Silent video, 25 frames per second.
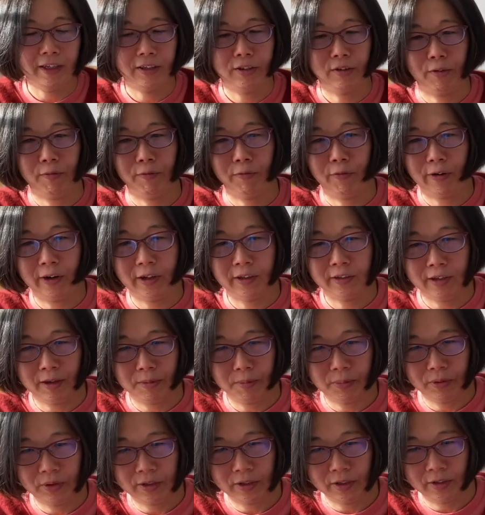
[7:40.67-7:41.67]
So for
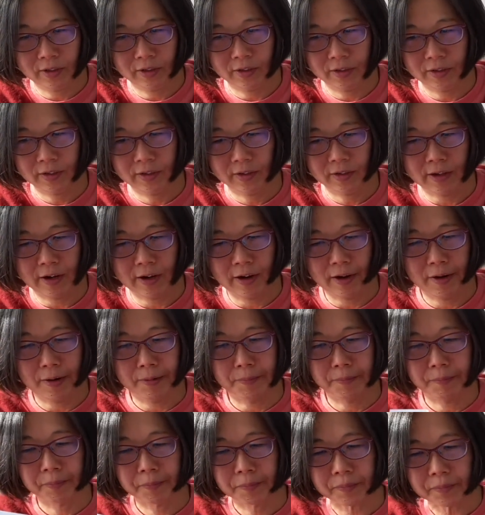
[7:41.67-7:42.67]
example, this is
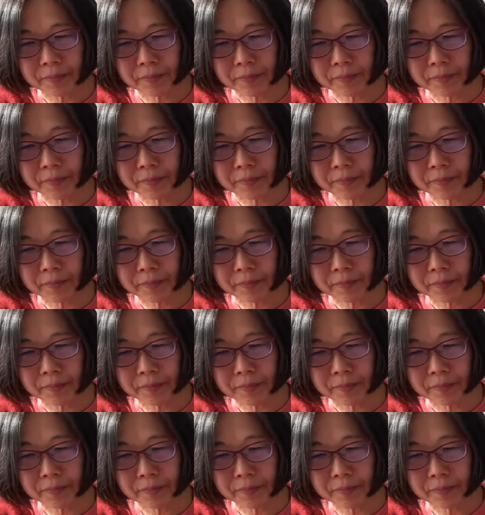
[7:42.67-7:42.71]
the